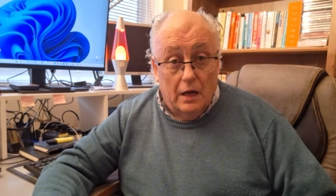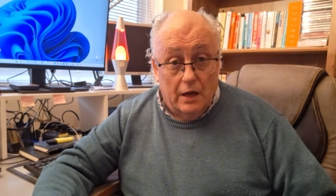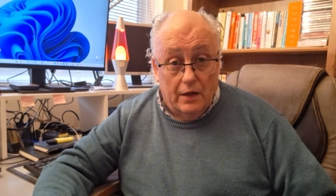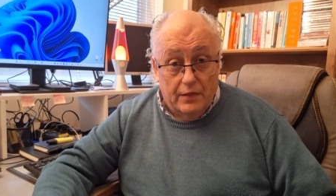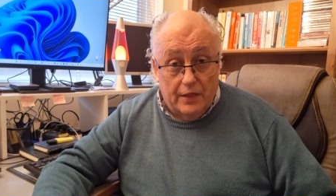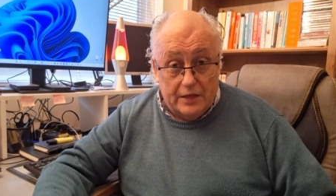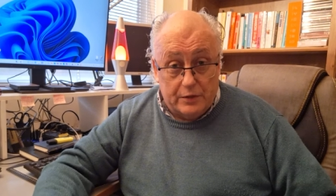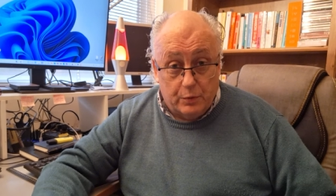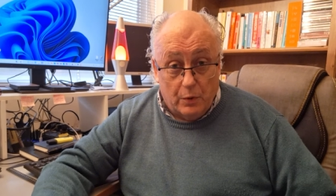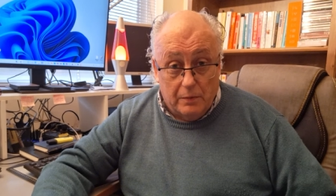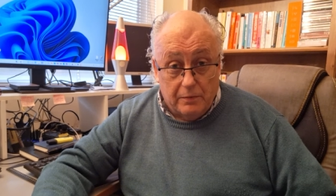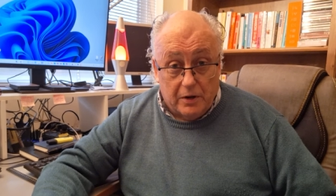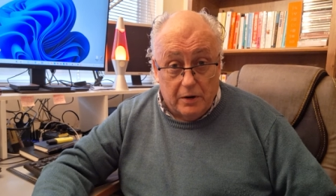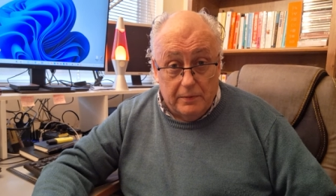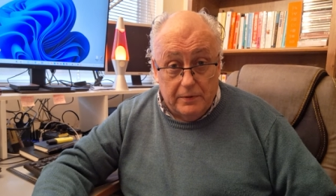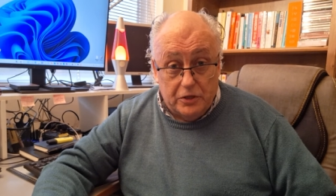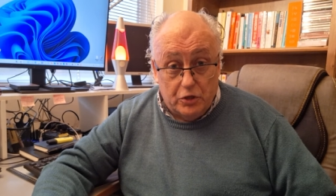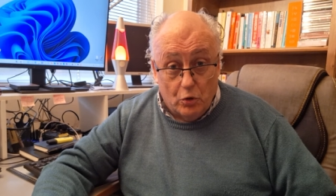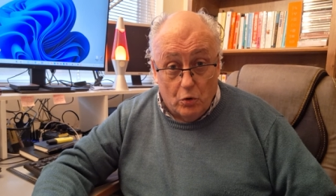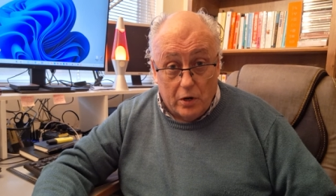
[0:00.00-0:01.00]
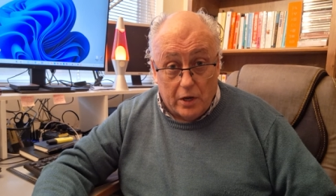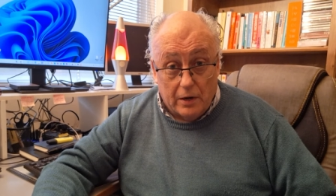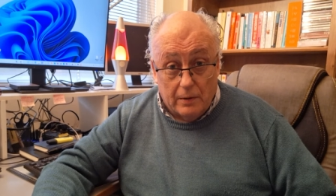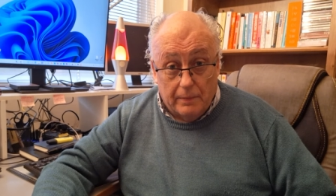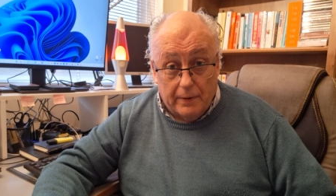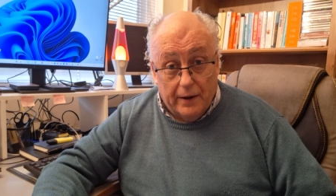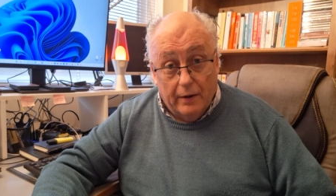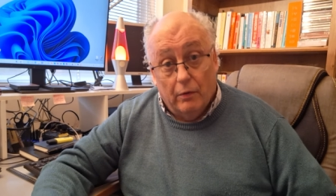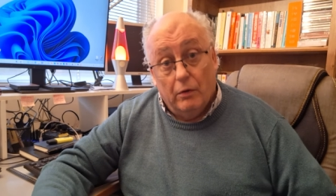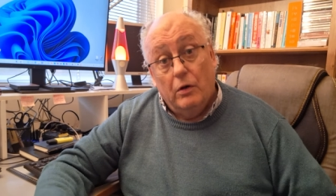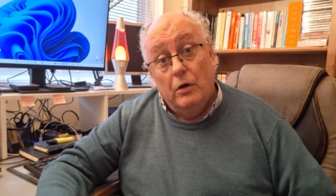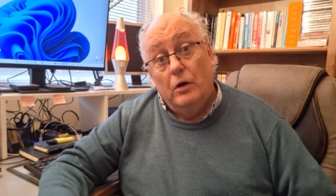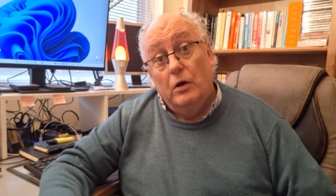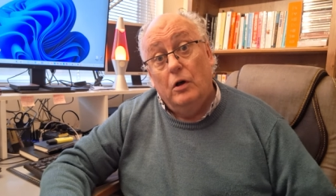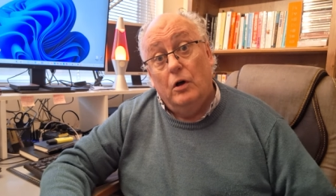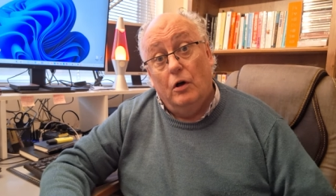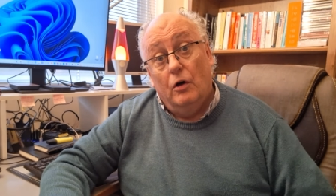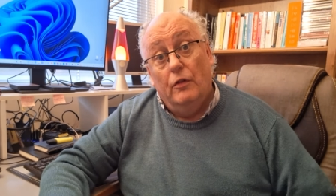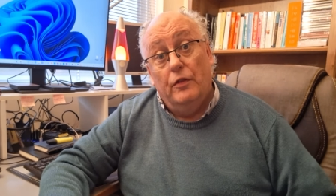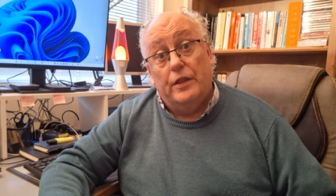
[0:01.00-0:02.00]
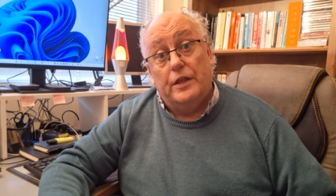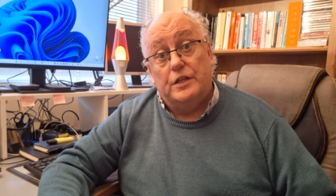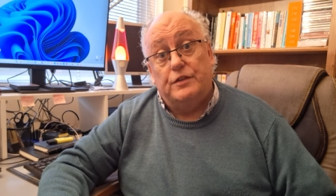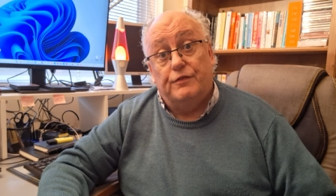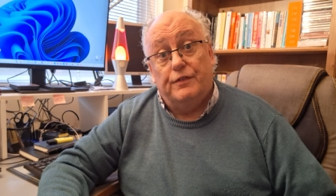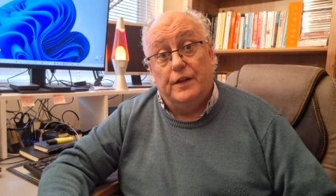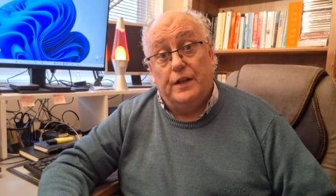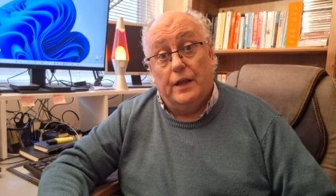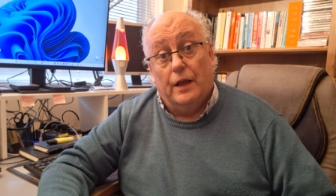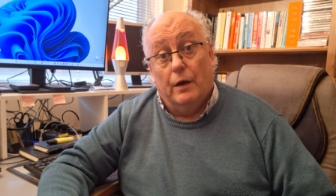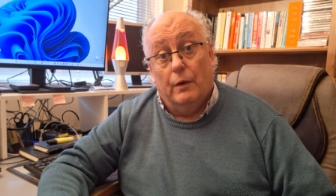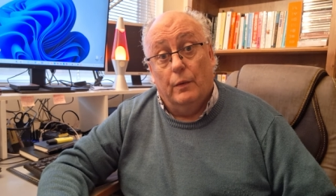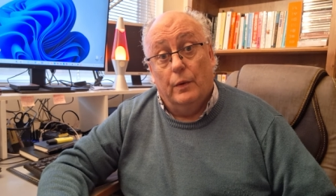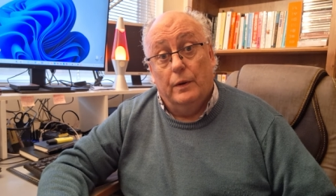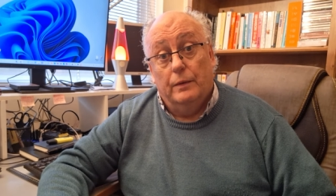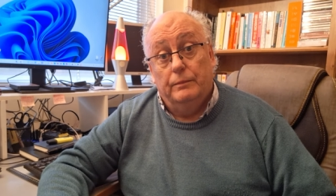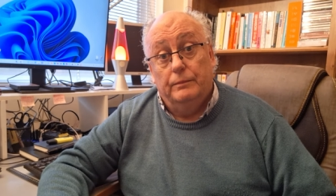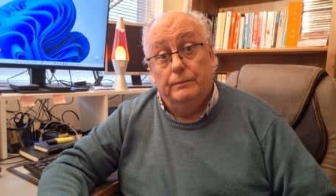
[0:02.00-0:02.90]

And that's what I'm going to be talking about on this video.